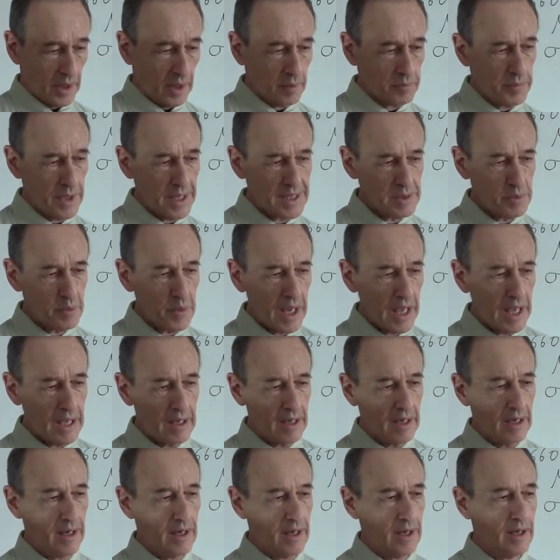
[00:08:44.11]
By the
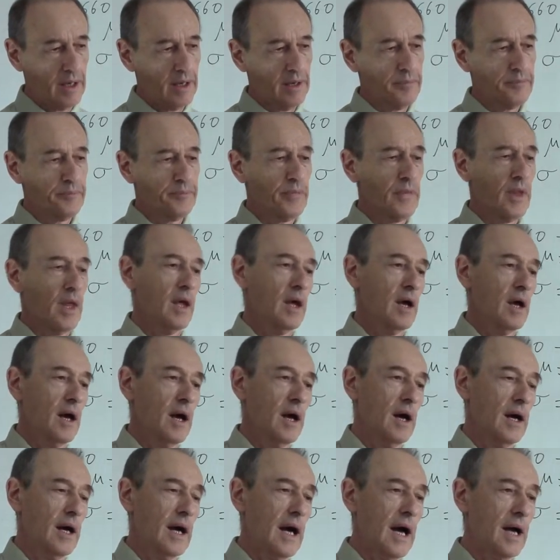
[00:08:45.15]
way,
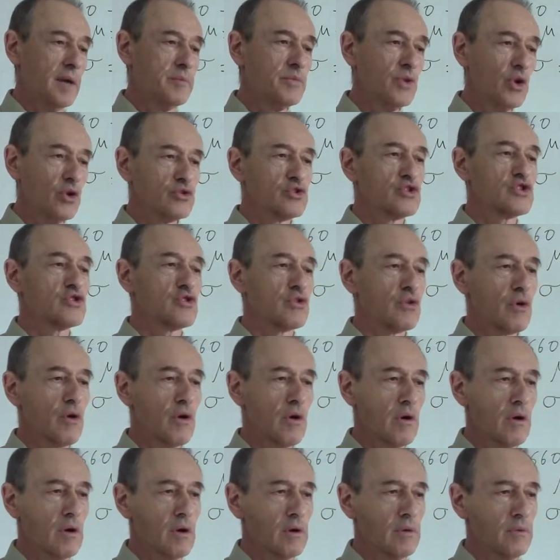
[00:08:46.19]
I'm not
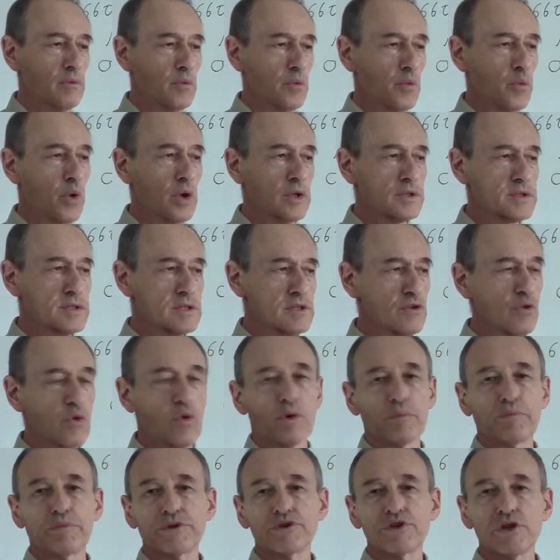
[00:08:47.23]
sure what's
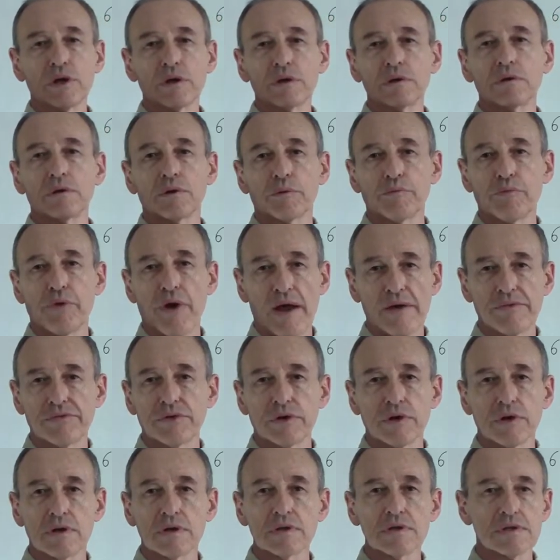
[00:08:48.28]
your particular
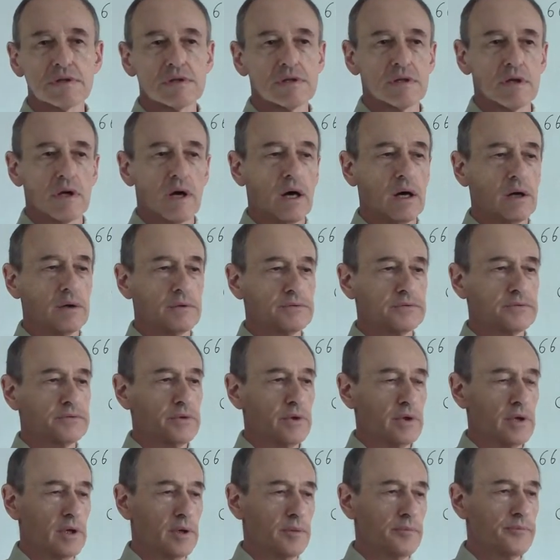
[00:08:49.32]
preference of
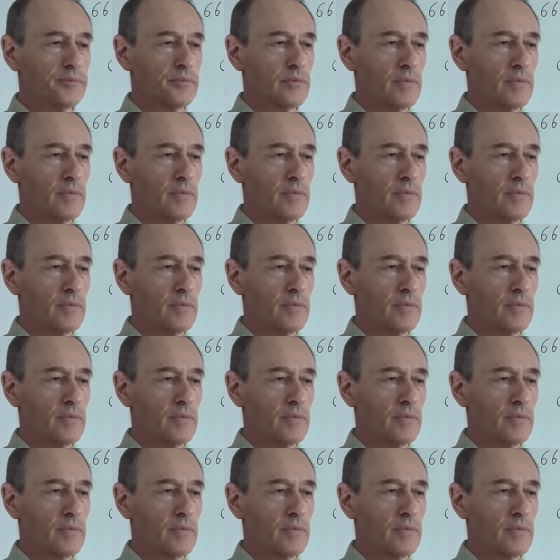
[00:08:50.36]
uh,